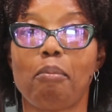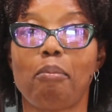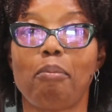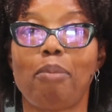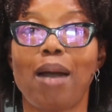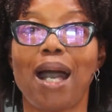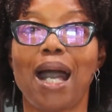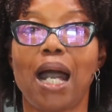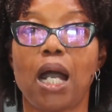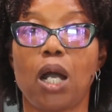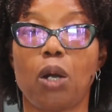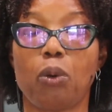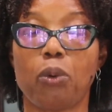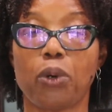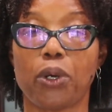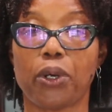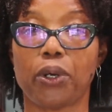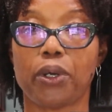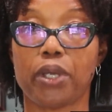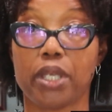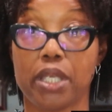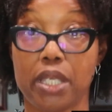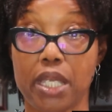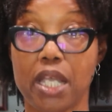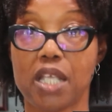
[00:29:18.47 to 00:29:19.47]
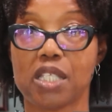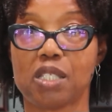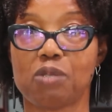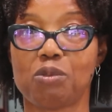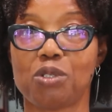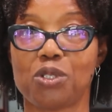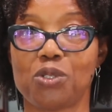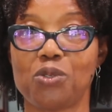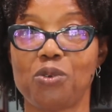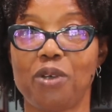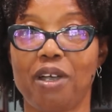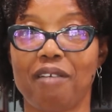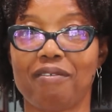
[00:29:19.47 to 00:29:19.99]
power. Yes, we
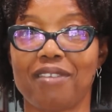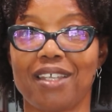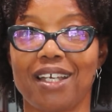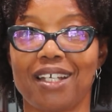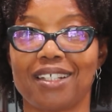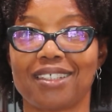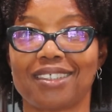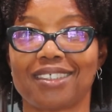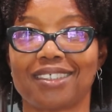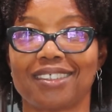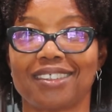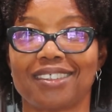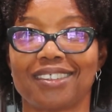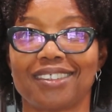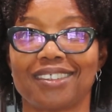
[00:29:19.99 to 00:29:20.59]
do have that.